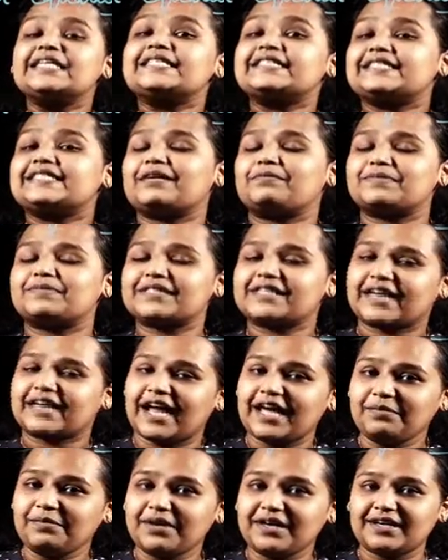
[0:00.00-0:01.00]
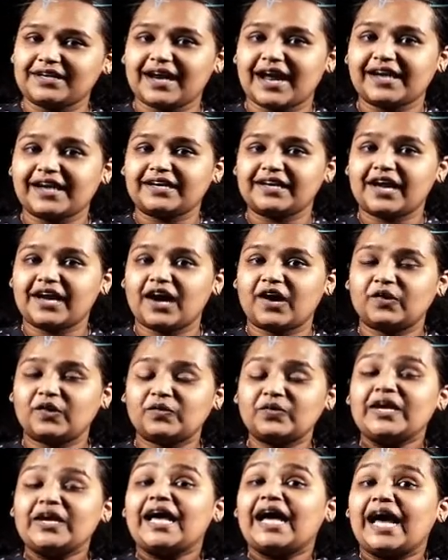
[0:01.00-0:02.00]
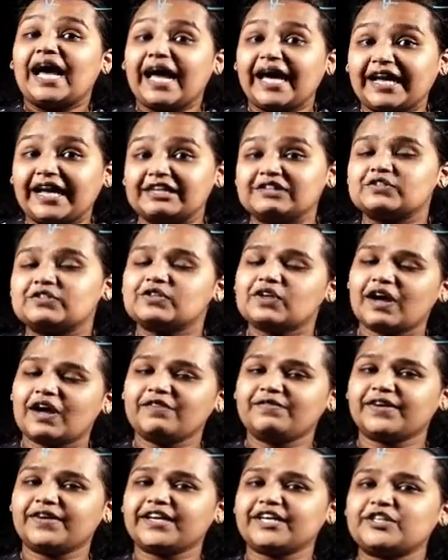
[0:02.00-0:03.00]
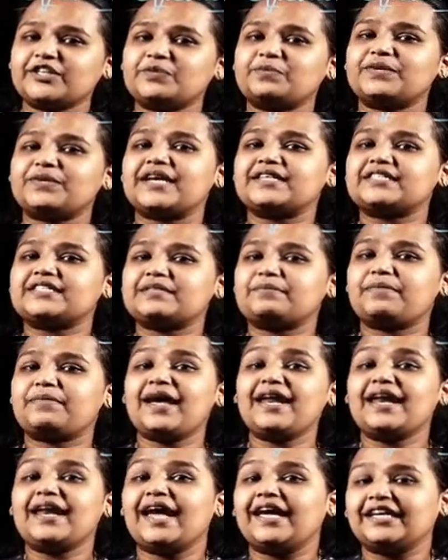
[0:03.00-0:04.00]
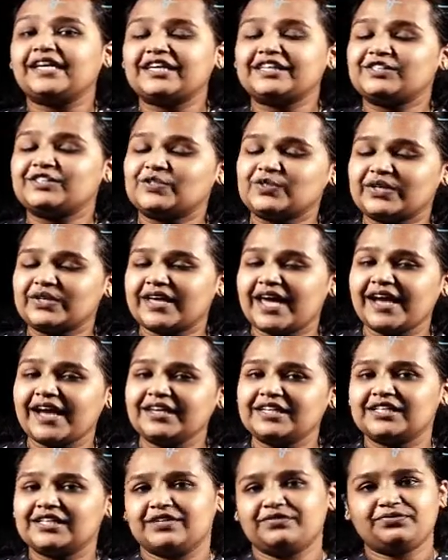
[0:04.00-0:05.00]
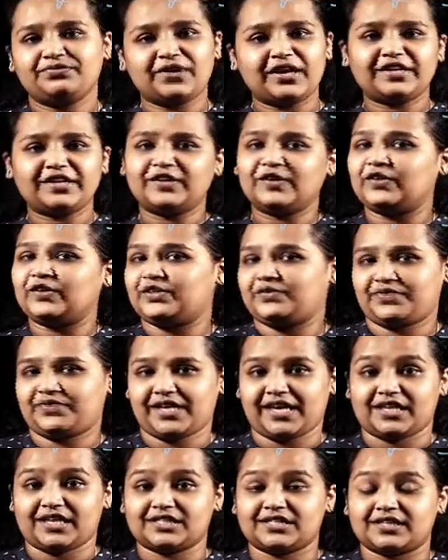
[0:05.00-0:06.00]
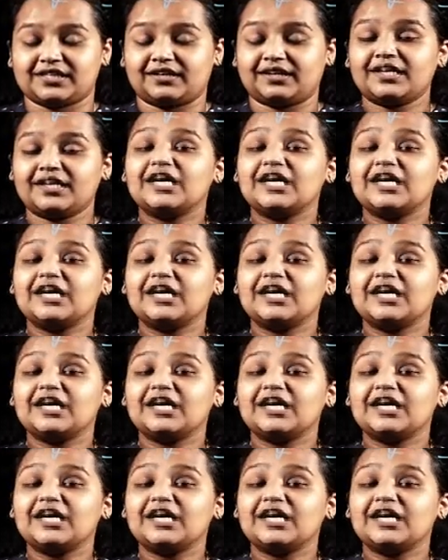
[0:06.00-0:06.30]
subscribe it right now and do not forget to press the bell icon to get further notification.